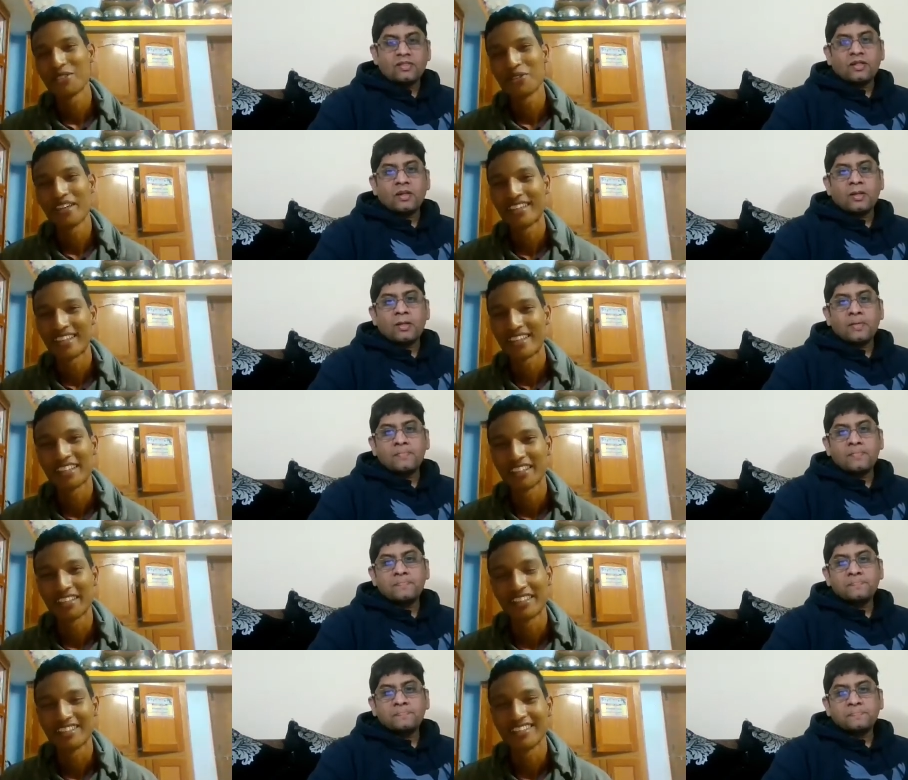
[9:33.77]
Speaker 1: So I can
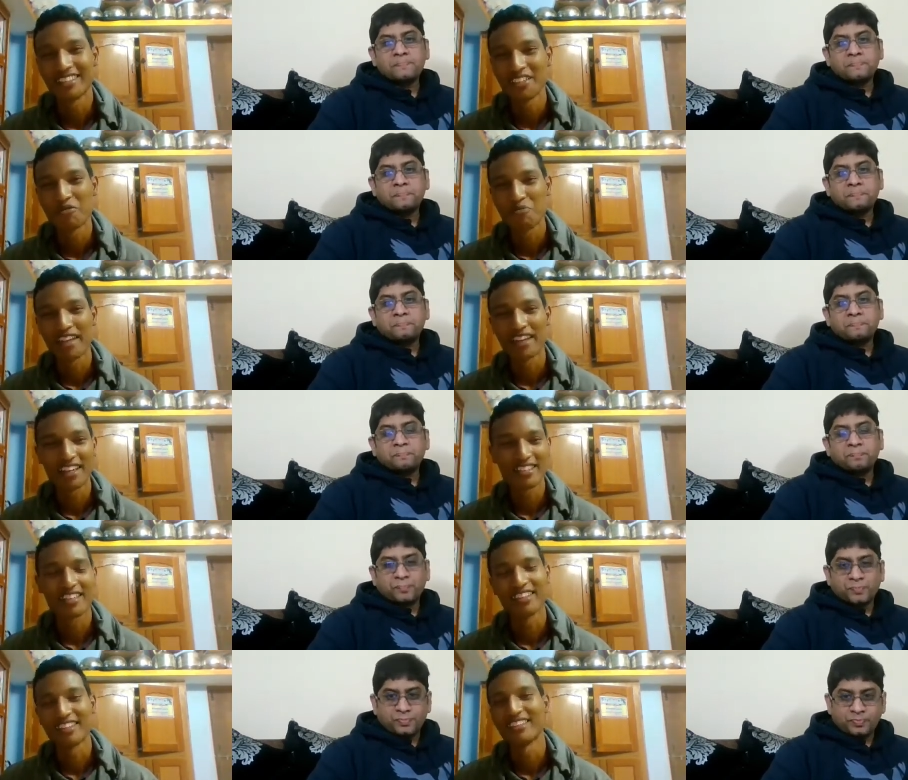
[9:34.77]

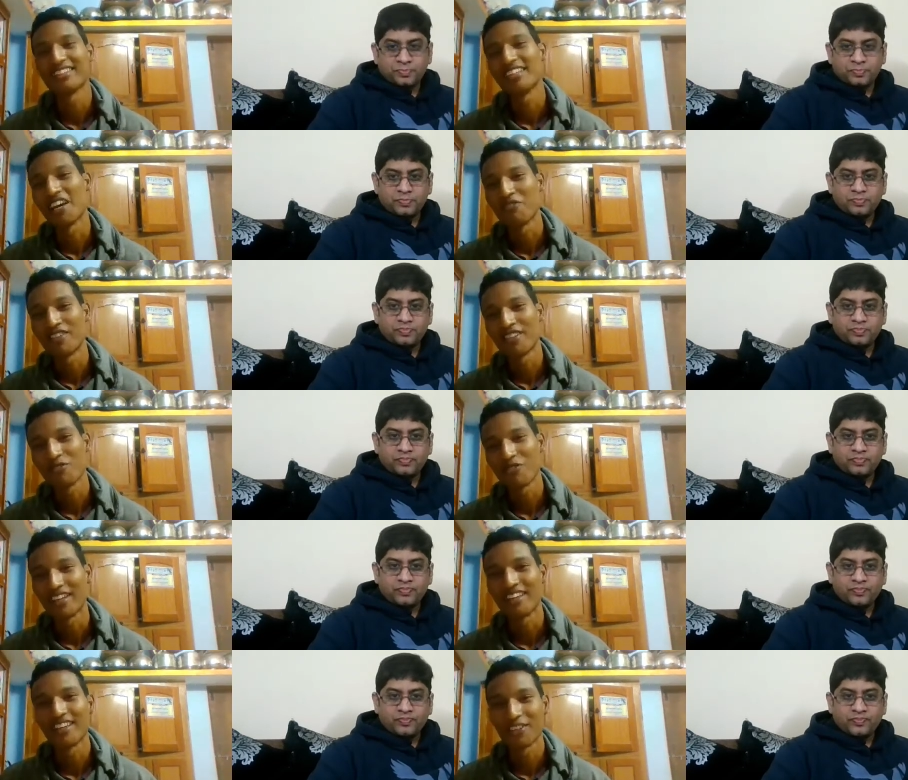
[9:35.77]
manage, I think. After
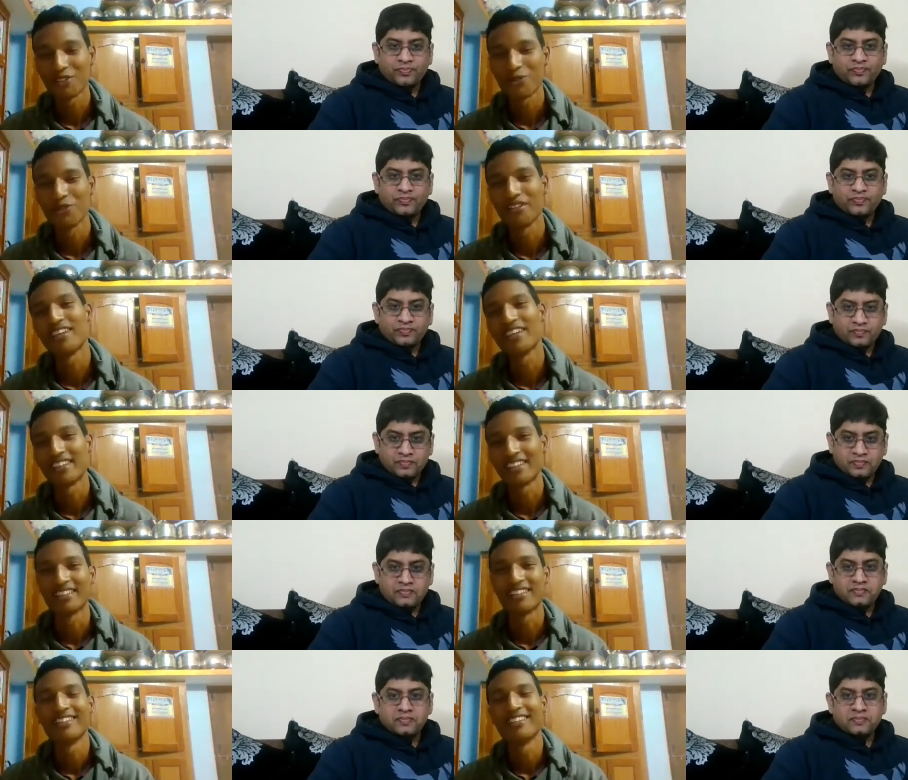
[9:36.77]
one year or two year, I
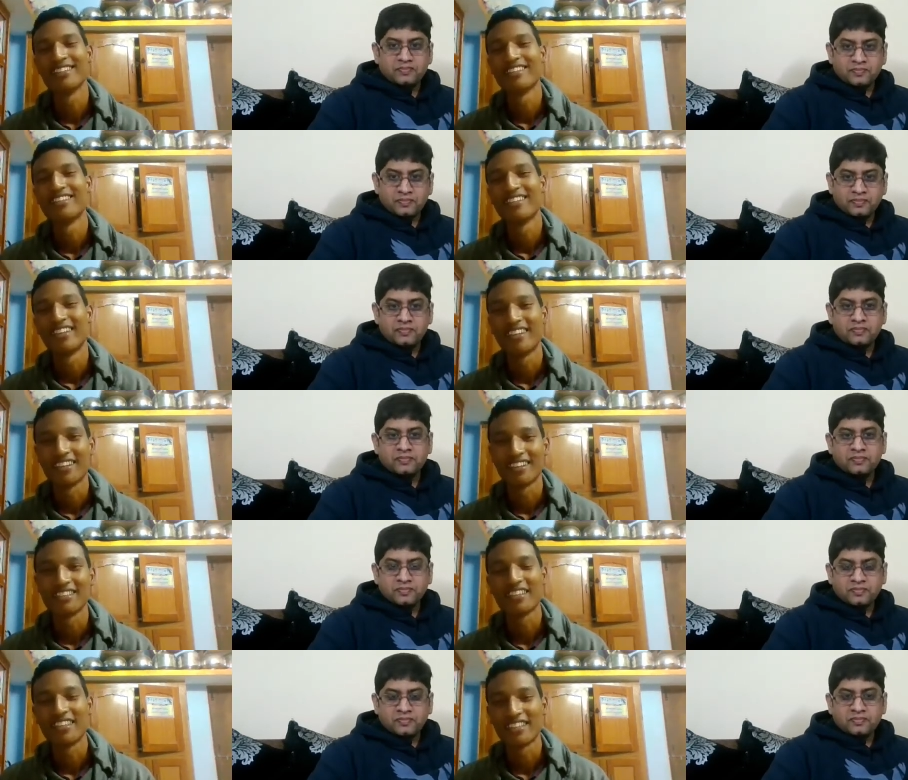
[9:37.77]
can
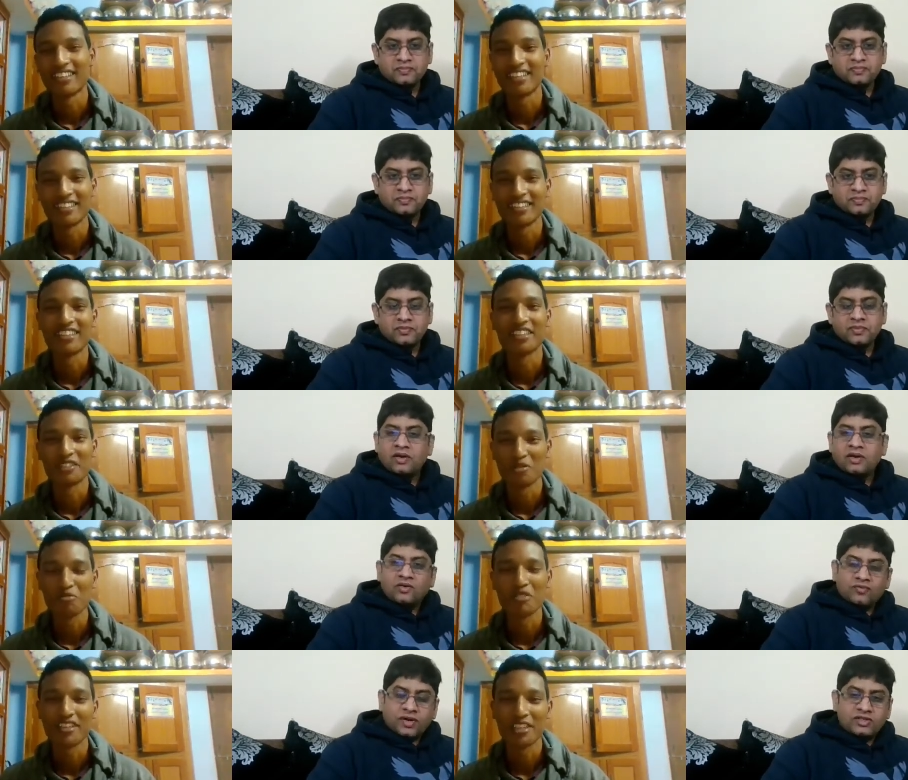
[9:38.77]
learn certain things and
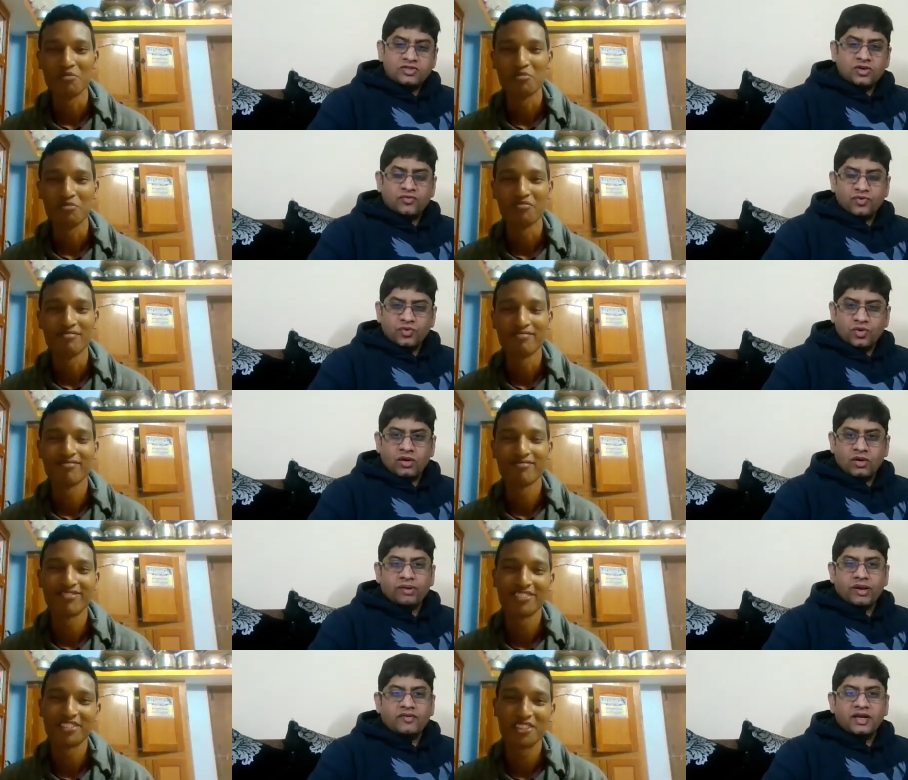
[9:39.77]
become...
Speaker 2: What is your view on
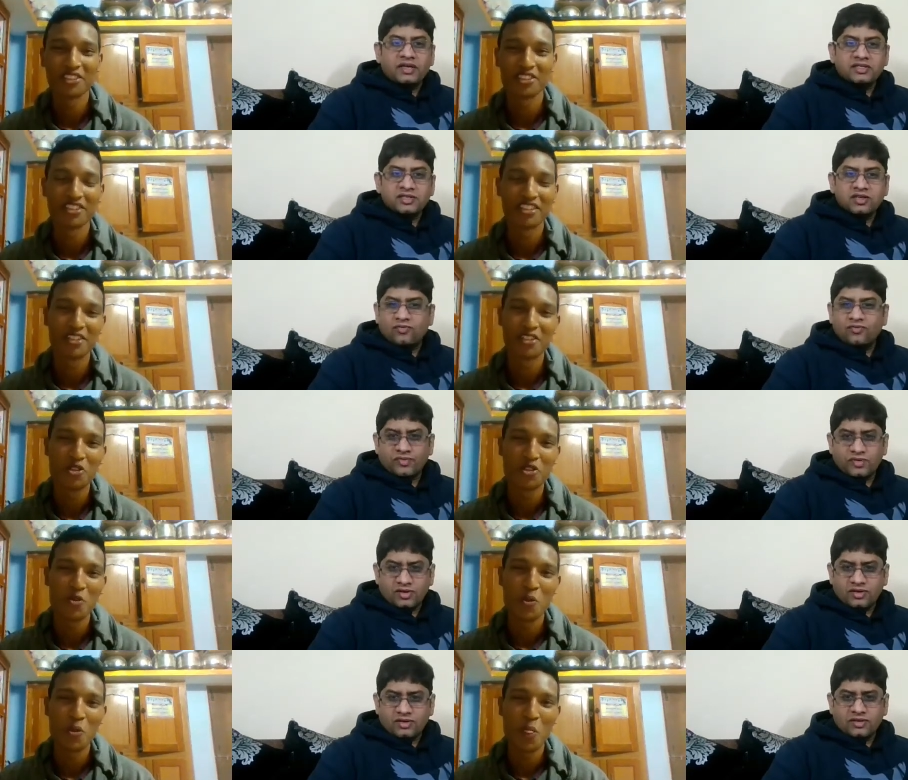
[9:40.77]
privatization of
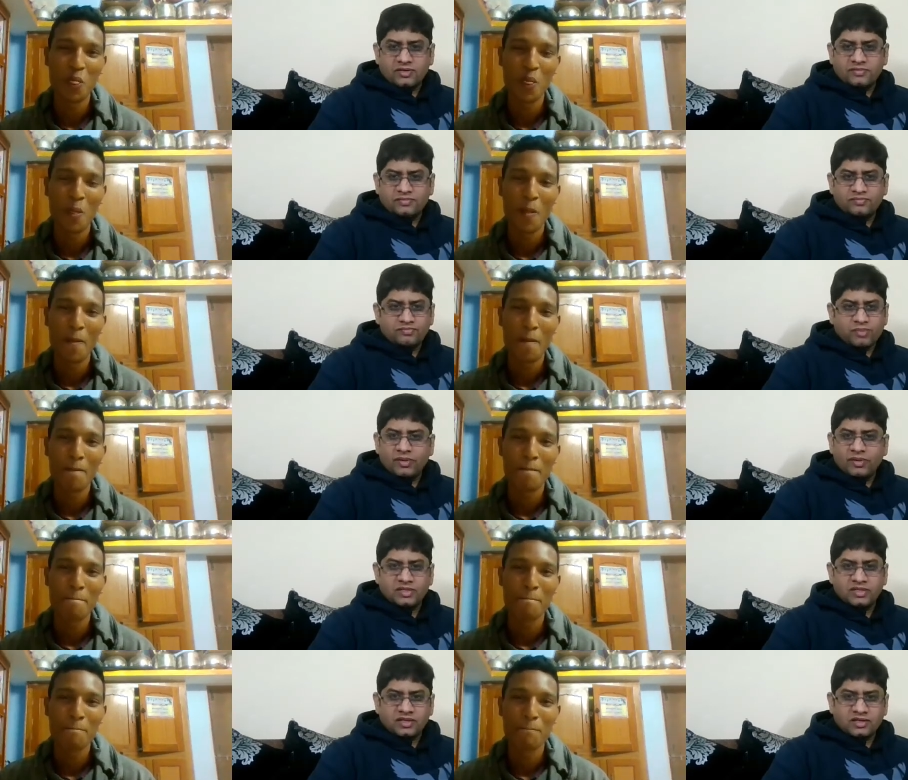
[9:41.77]
uh,
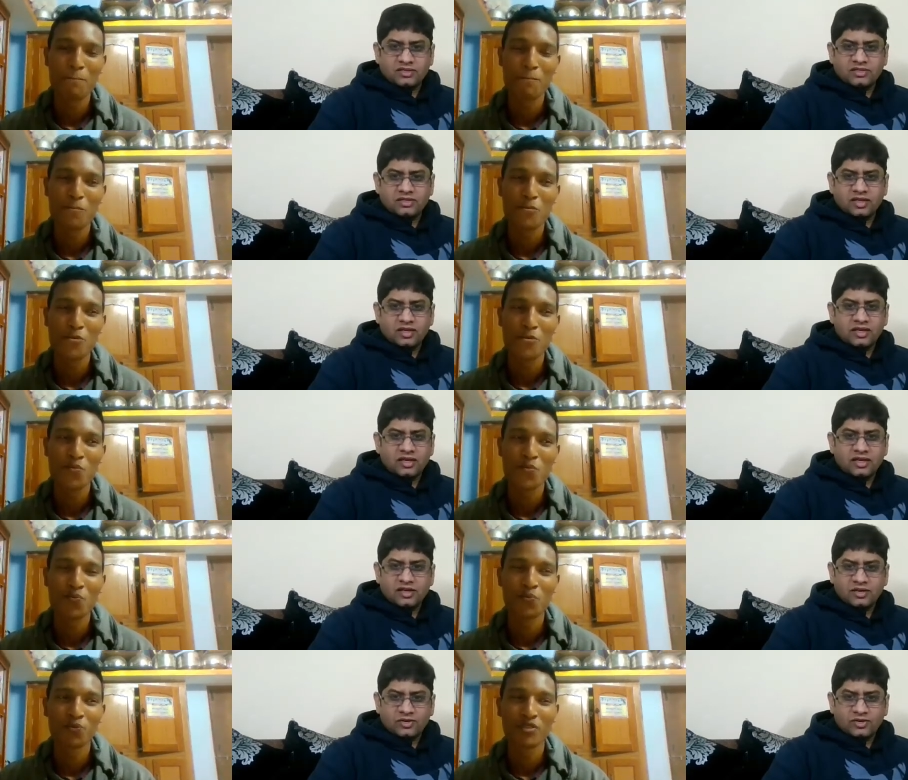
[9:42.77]
public sectors like
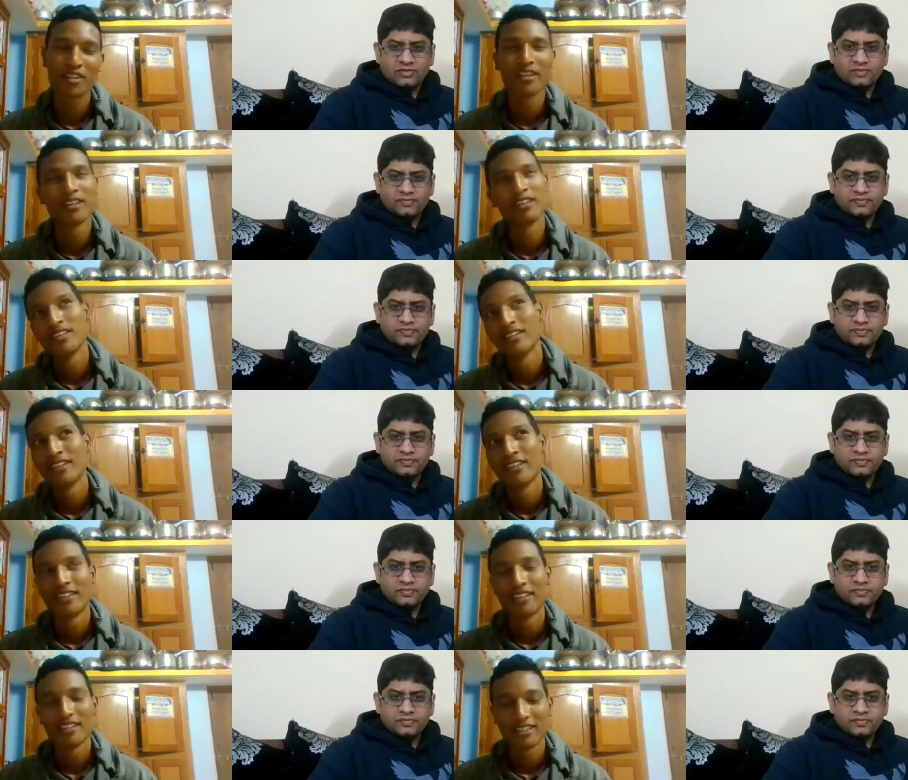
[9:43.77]
GAIL and all?
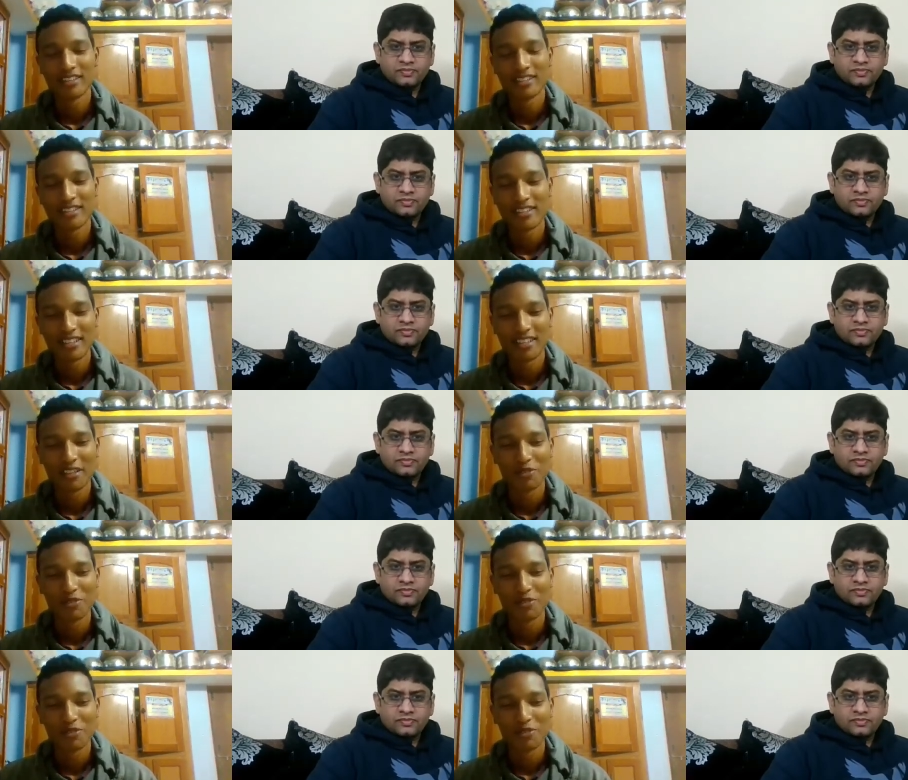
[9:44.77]
Speaker 1: Uh, sir,